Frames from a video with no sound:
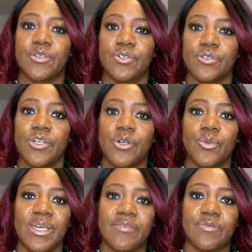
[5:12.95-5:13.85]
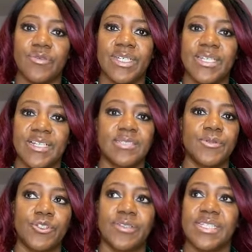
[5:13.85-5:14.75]
or we haven't really
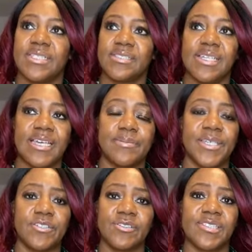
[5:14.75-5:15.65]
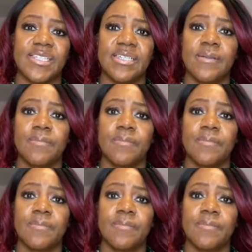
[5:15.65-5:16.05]
explored this, A, B or C.